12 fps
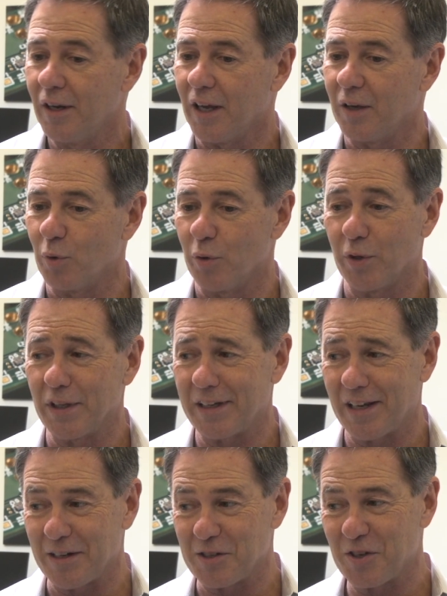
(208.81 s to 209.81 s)
and we really
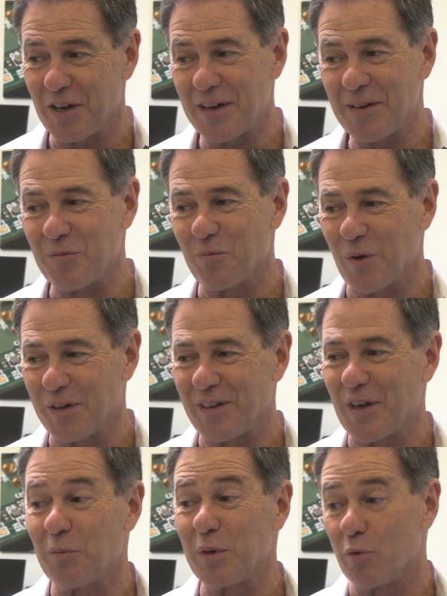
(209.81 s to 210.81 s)
can't say when
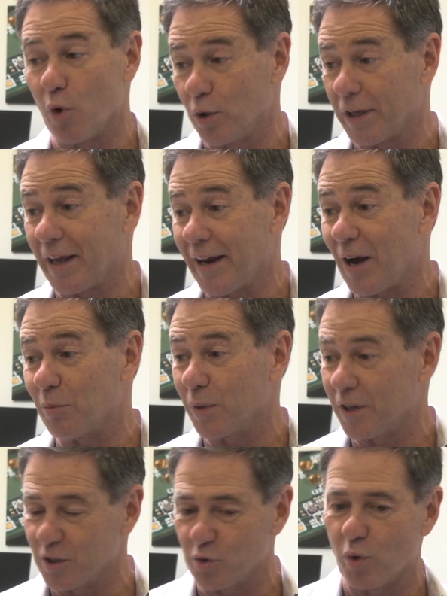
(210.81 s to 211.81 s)
they'll be rolling it out
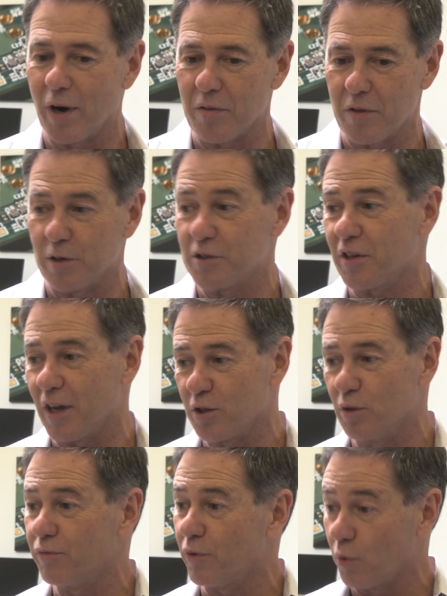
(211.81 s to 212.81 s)
because we're on their
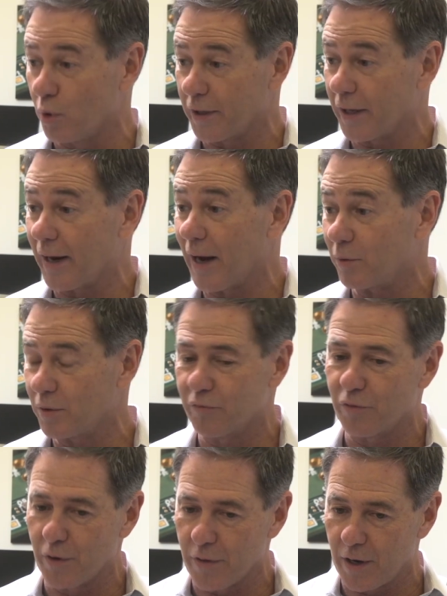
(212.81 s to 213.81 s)
schedule for rolling it out
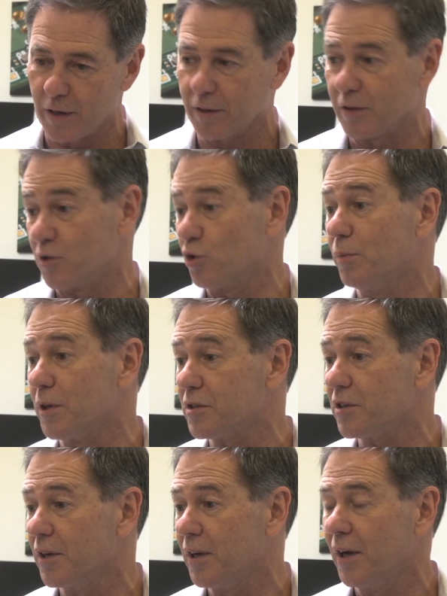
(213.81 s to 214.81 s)
for their consumers.